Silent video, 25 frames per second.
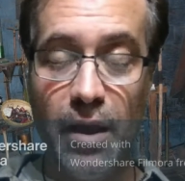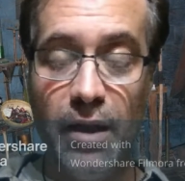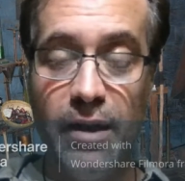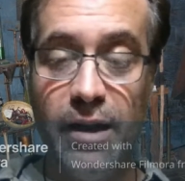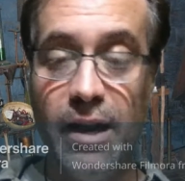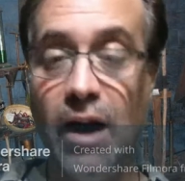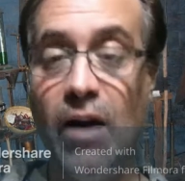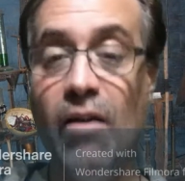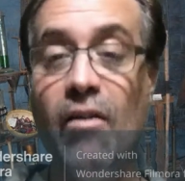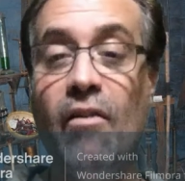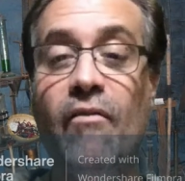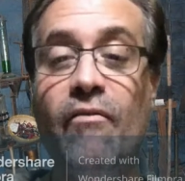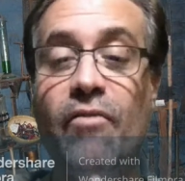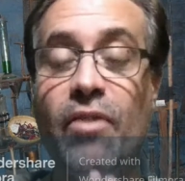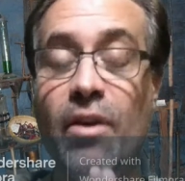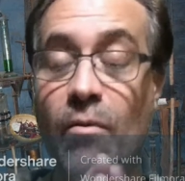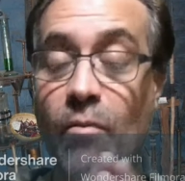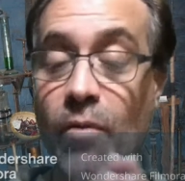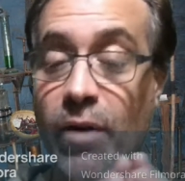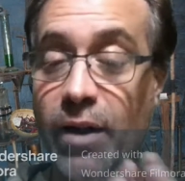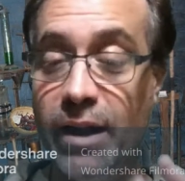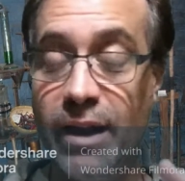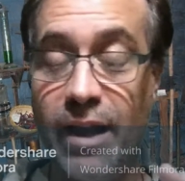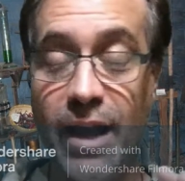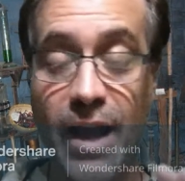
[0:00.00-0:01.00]
Now, if they
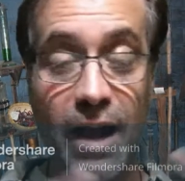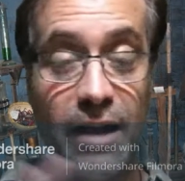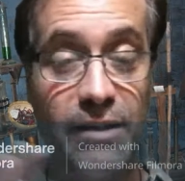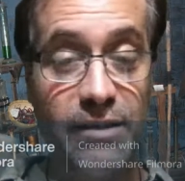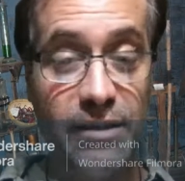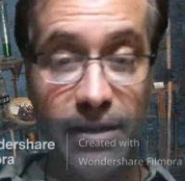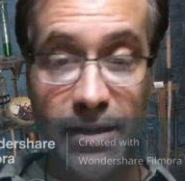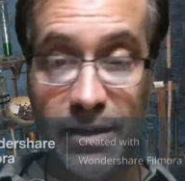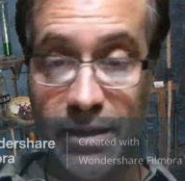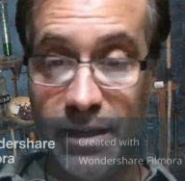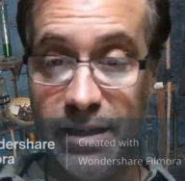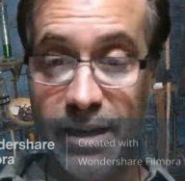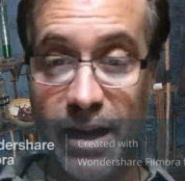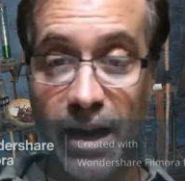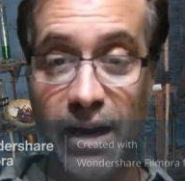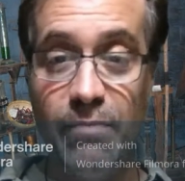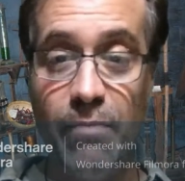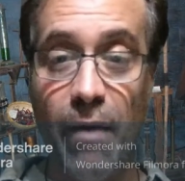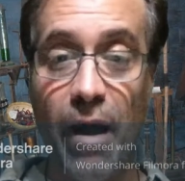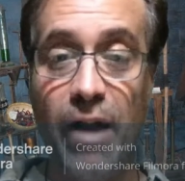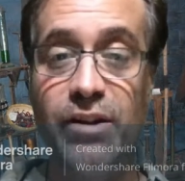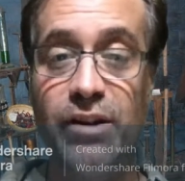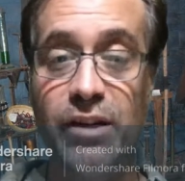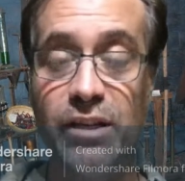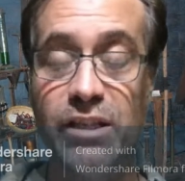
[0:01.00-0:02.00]
want to cast a detect
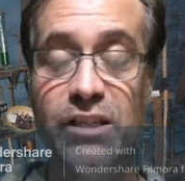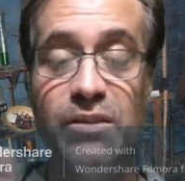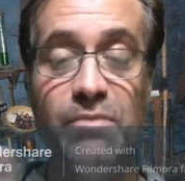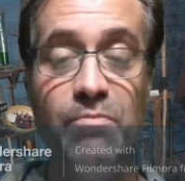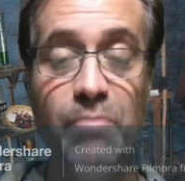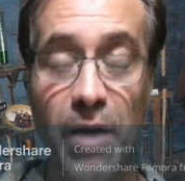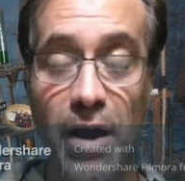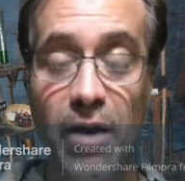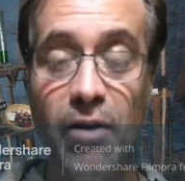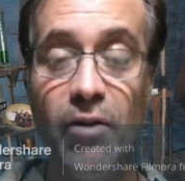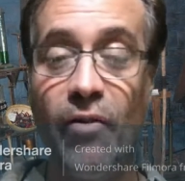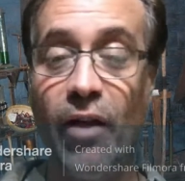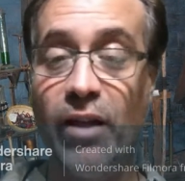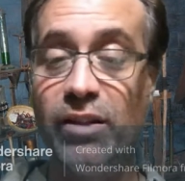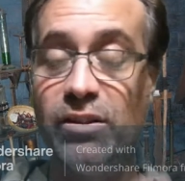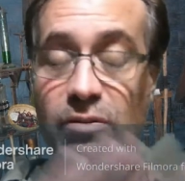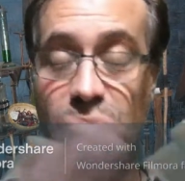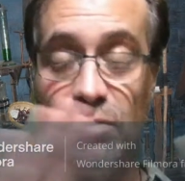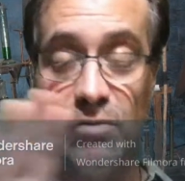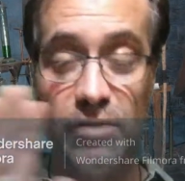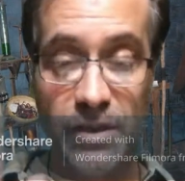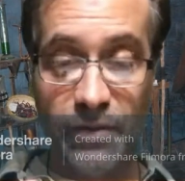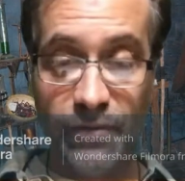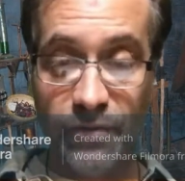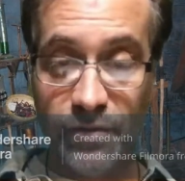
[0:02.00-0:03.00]
magic spell, that's a
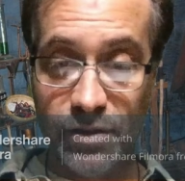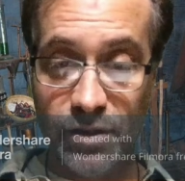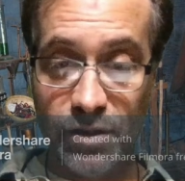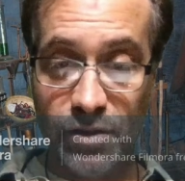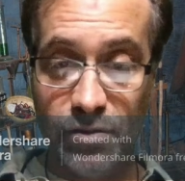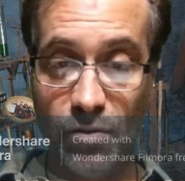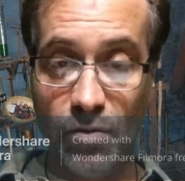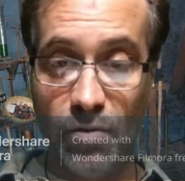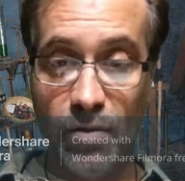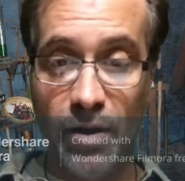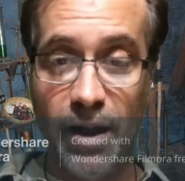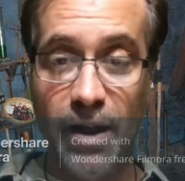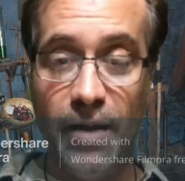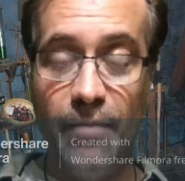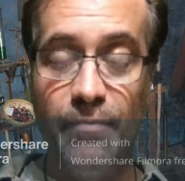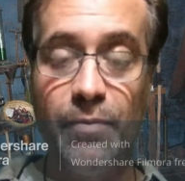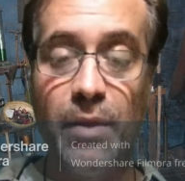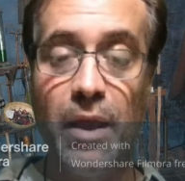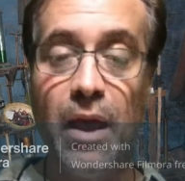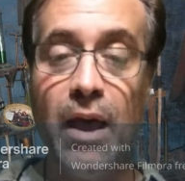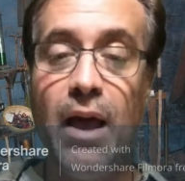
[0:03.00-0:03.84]
whole different story.